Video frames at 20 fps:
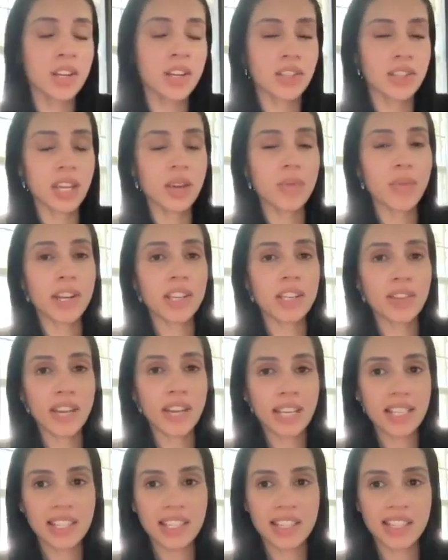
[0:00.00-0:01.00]
So I want you
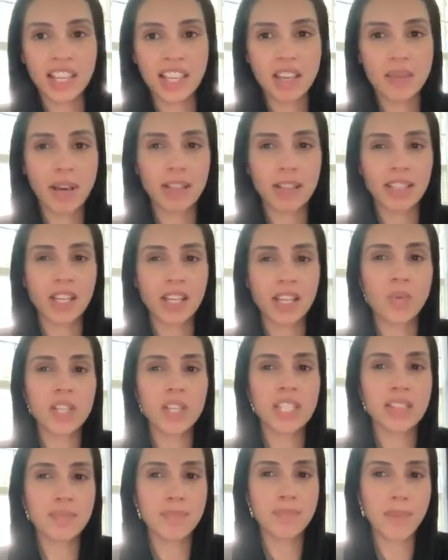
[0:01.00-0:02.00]
guys to think about like,
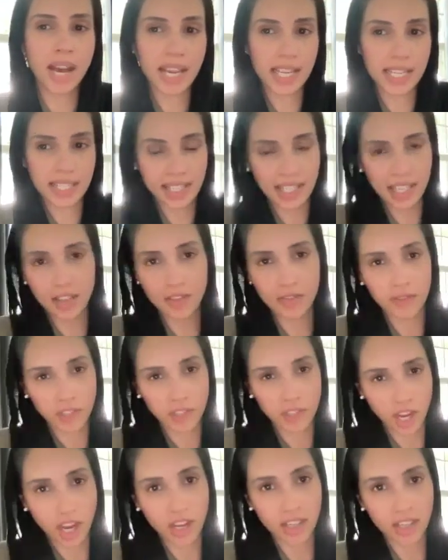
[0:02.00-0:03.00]
what's my
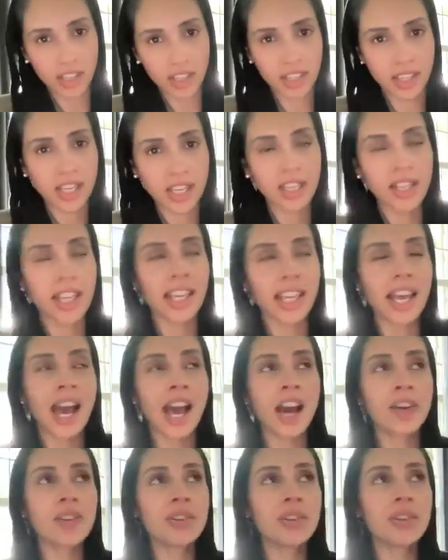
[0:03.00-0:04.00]
self-talk? Like,
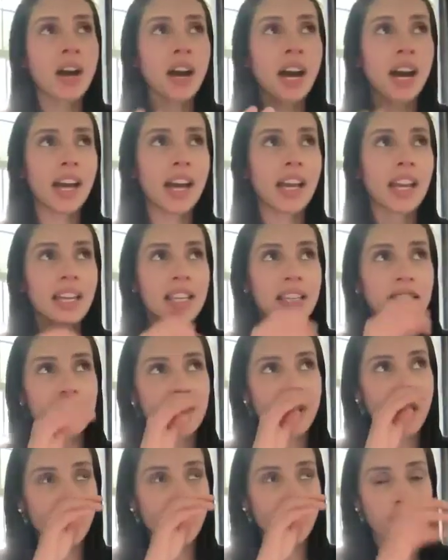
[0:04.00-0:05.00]
how do I
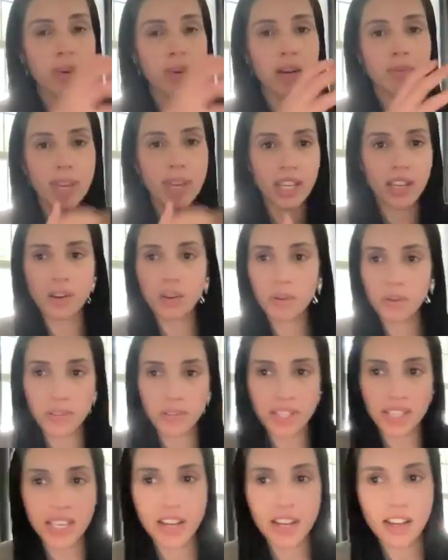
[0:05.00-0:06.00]
talk about my
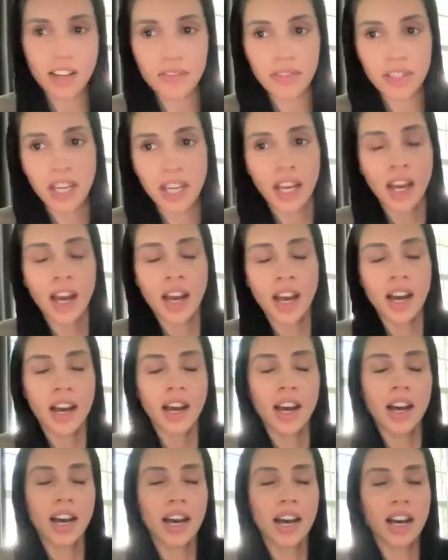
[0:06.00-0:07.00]
own self?
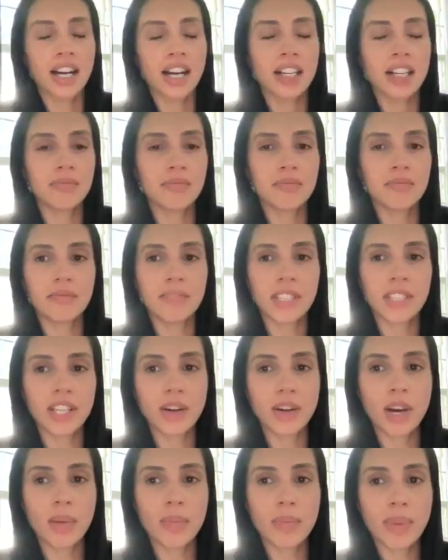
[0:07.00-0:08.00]

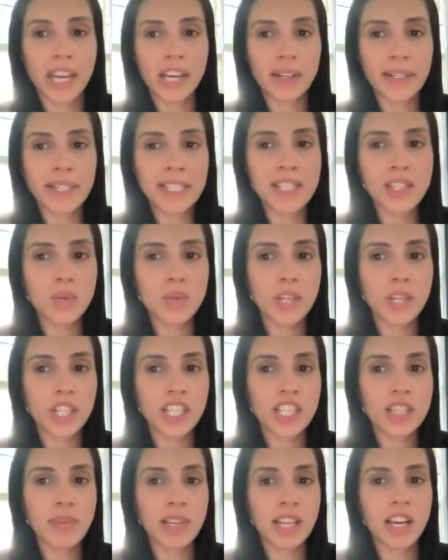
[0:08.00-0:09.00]
A parent's
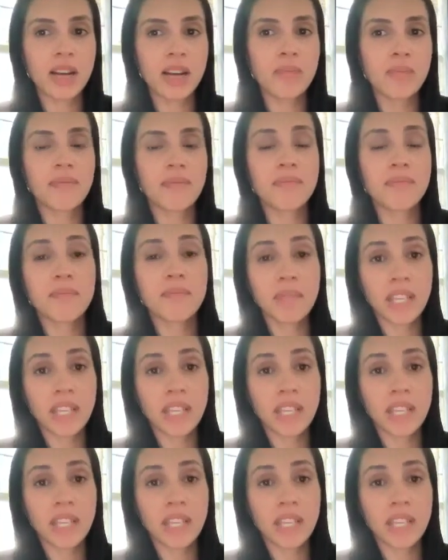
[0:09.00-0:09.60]
words become